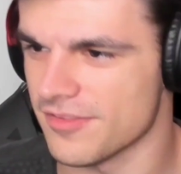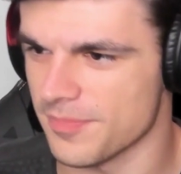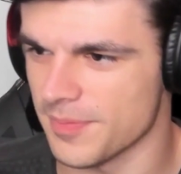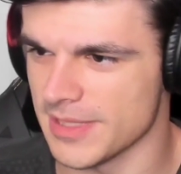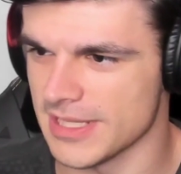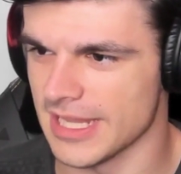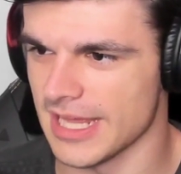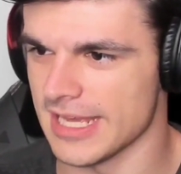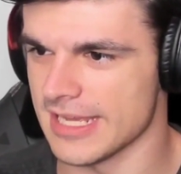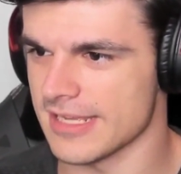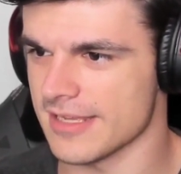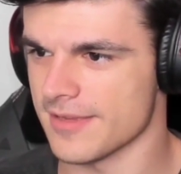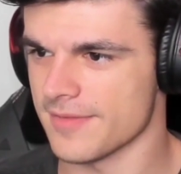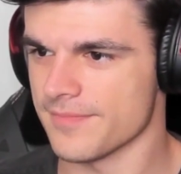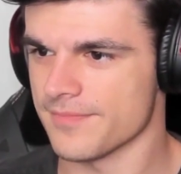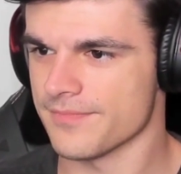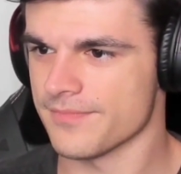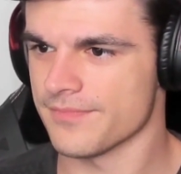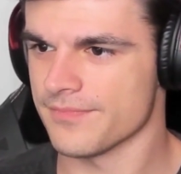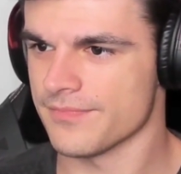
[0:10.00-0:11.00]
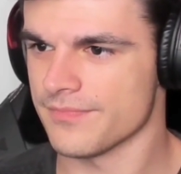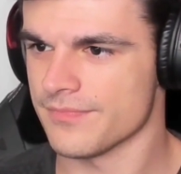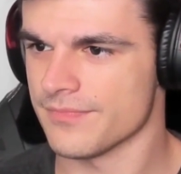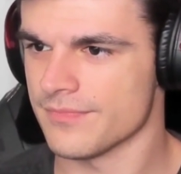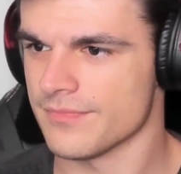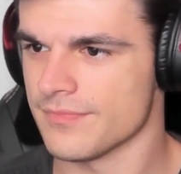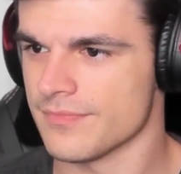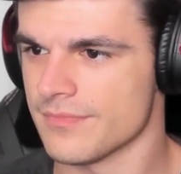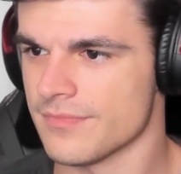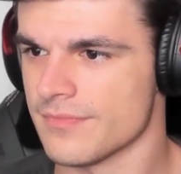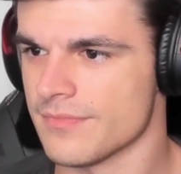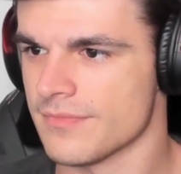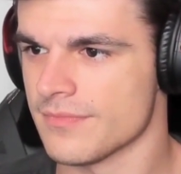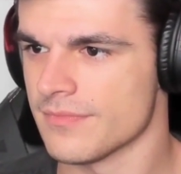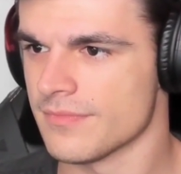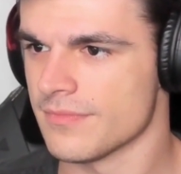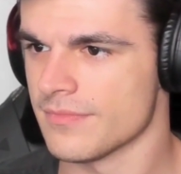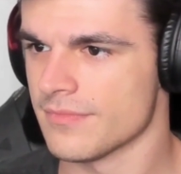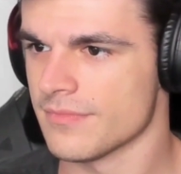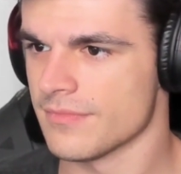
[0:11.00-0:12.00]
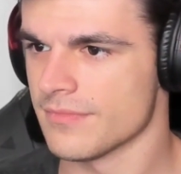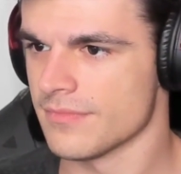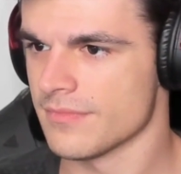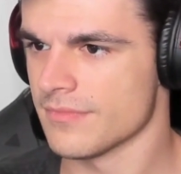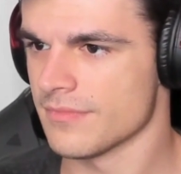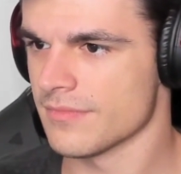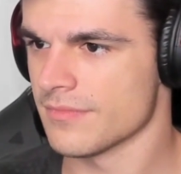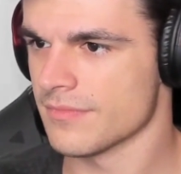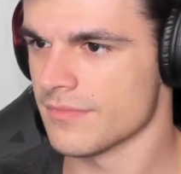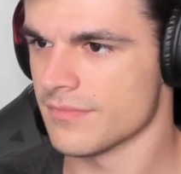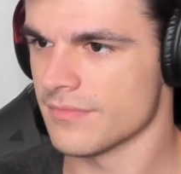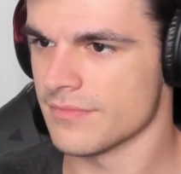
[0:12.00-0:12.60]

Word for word: but like told us earlier he licked your bicep.